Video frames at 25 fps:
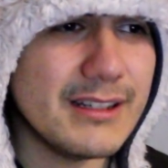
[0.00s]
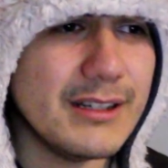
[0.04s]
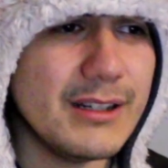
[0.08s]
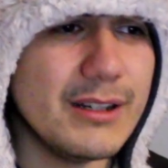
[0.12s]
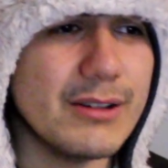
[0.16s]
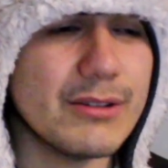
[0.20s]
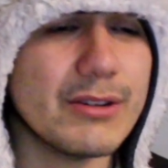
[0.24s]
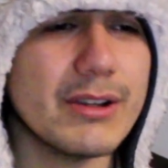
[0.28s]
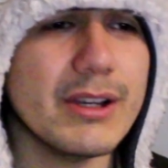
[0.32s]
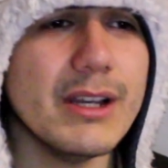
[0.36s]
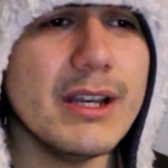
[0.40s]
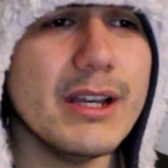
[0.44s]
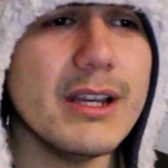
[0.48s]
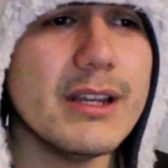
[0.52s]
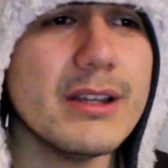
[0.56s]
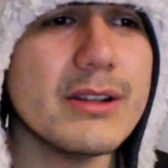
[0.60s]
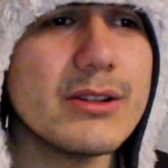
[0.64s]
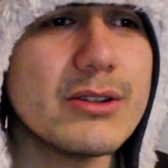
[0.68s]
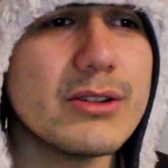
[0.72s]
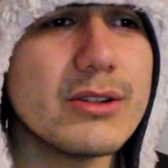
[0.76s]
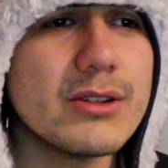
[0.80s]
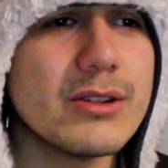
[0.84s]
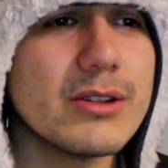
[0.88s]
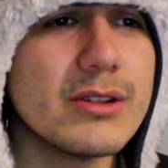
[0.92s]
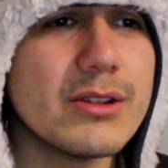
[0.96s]
Okay.
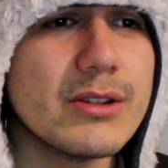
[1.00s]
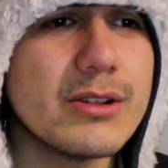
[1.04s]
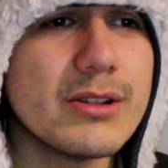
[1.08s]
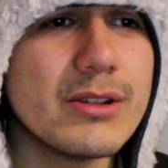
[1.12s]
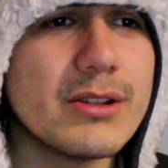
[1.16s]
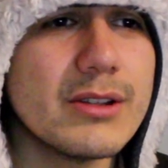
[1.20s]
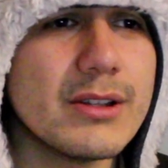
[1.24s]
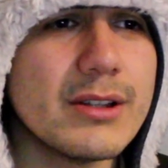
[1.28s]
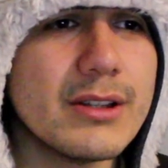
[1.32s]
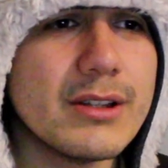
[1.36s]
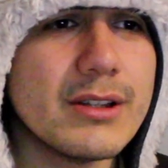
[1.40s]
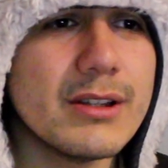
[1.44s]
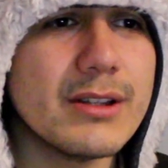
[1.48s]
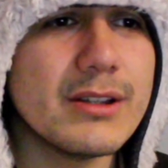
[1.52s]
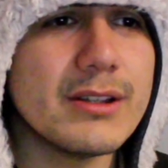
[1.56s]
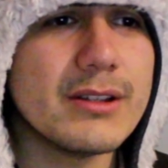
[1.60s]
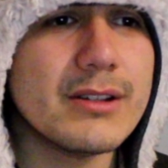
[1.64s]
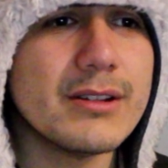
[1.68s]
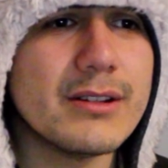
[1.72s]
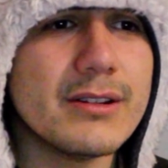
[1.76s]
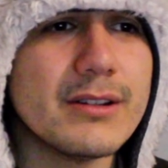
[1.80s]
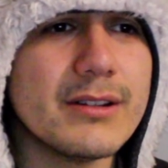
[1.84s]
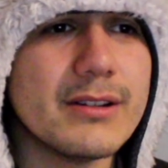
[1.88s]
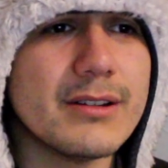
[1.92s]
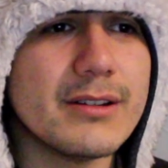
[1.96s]
This must be where they're keeping them.
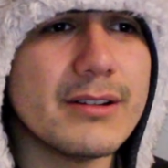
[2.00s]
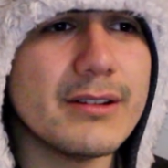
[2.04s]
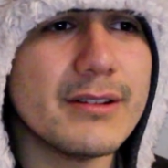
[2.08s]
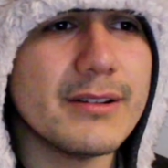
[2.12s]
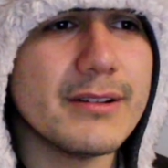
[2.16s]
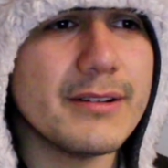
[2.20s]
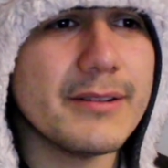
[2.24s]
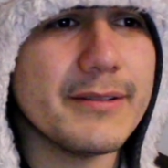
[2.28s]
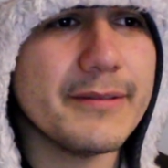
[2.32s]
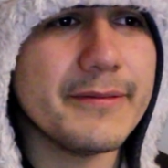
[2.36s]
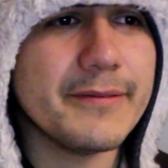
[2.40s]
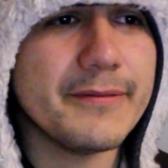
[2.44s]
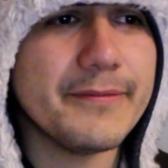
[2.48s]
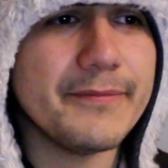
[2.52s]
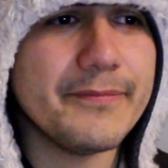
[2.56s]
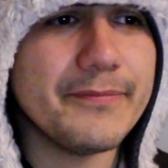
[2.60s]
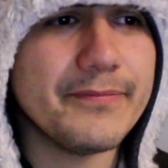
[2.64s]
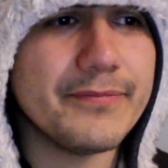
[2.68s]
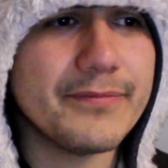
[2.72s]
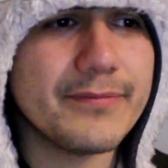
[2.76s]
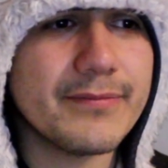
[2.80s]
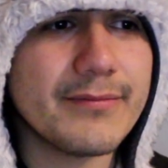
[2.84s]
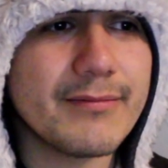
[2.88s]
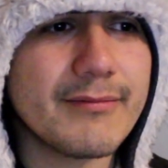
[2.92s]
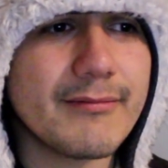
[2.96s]
What do
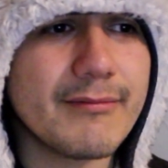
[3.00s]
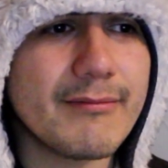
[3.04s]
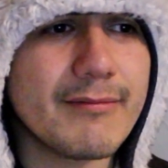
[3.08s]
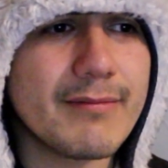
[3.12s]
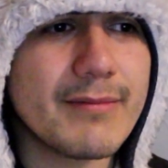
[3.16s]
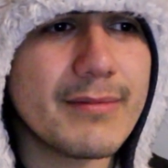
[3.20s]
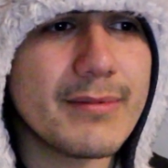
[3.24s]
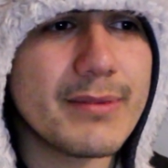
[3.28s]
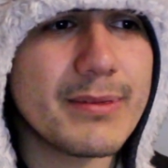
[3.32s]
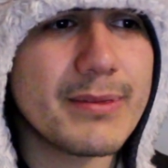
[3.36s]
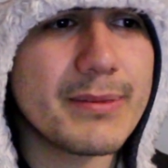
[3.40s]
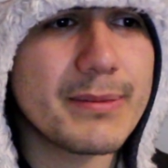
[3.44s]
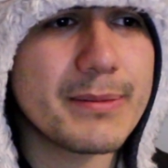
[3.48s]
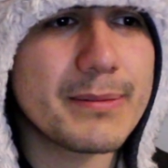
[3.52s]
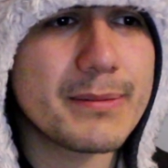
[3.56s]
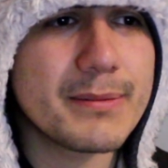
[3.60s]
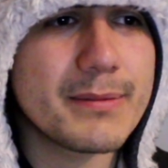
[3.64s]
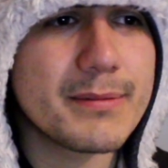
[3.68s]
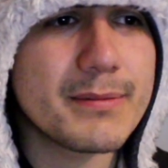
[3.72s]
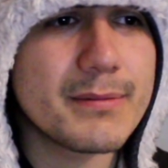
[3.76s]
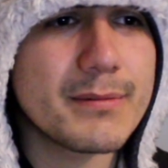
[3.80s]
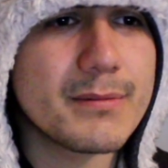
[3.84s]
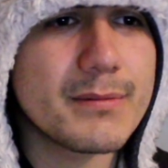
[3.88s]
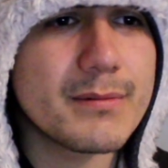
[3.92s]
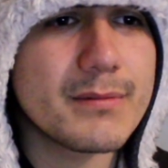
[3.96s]
we do?
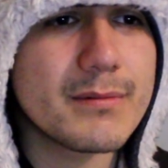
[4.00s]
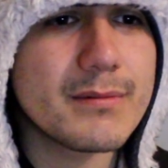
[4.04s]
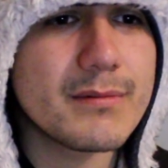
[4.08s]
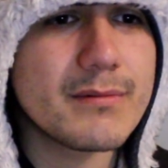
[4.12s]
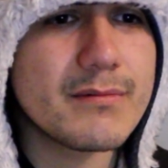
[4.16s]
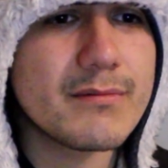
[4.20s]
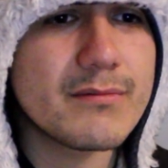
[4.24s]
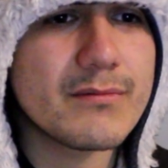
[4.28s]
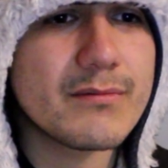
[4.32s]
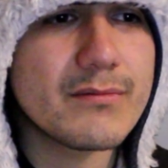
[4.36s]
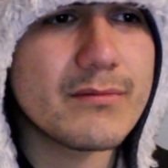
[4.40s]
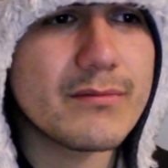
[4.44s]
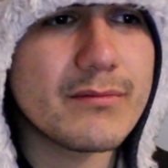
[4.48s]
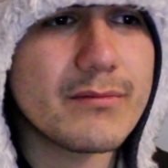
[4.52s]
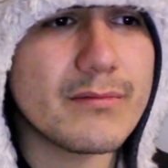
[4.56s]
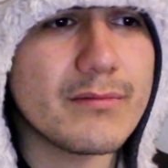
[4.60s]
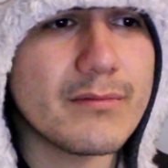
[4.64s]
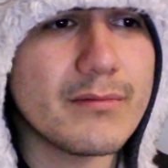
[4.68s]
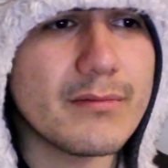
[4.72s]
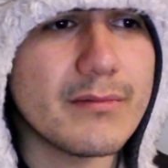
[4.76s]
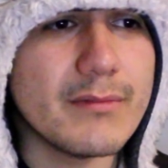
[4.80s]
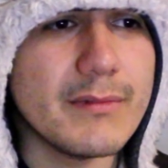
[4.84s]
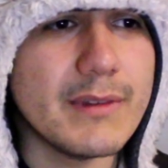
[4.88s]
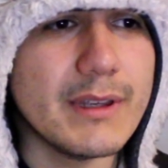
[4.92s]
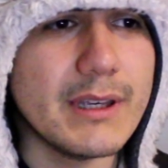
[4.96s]
We save them.
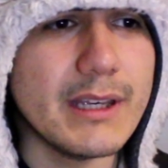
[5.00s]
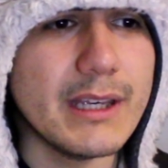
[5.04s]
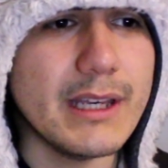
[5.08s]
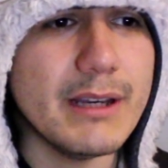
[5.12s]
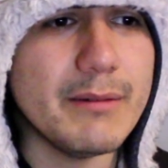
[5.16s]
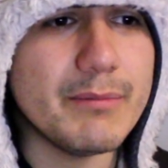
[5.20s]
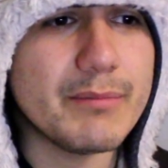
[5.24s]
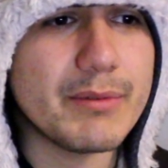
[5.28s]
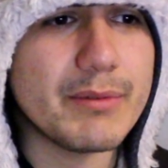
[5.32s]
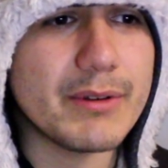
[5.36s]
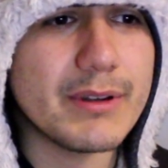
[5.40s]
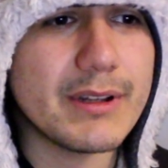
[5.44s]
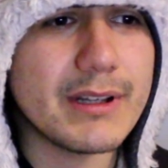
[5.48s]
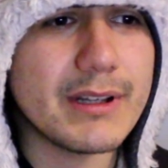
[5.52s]
Yep.